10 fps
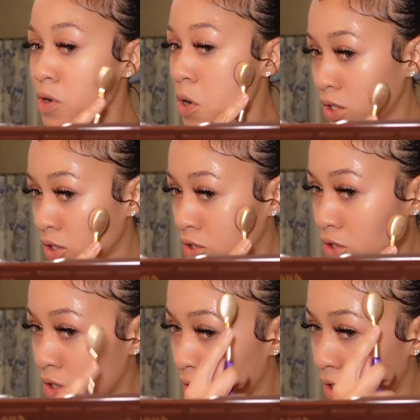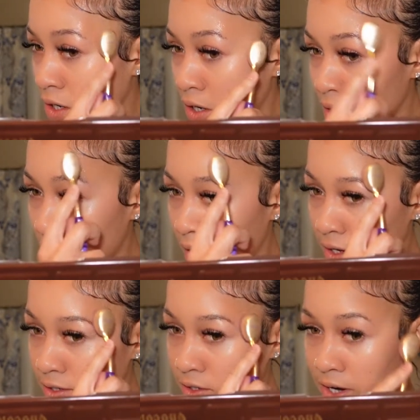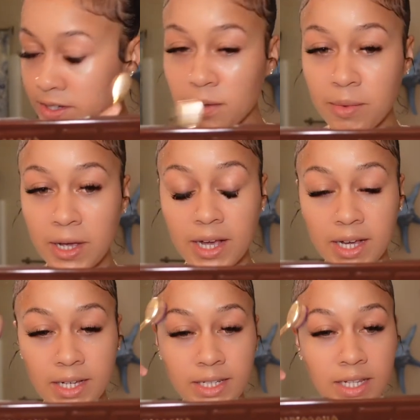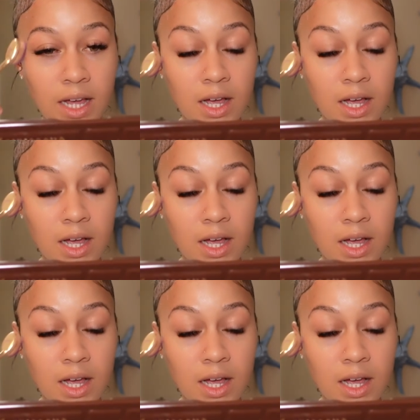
It looks good. It's crazy because